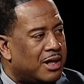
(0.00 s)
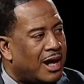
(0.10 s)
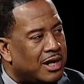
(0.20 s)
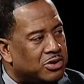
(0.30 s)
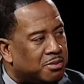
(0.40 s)

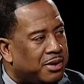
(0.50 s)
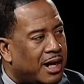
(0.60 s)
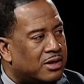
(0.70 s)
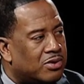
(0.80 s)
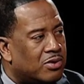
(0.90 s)
How did you
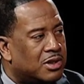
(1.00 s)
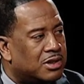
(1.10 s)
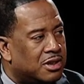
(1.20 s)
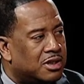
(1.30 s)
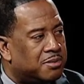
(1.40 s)
apply this ordinance
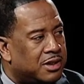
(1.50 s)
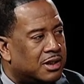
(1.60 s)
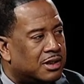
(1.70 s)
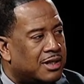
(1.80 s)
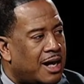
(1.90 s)
to this
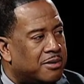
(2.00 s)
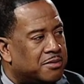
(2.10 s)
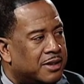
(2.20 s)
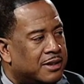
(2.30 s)
particular establishment?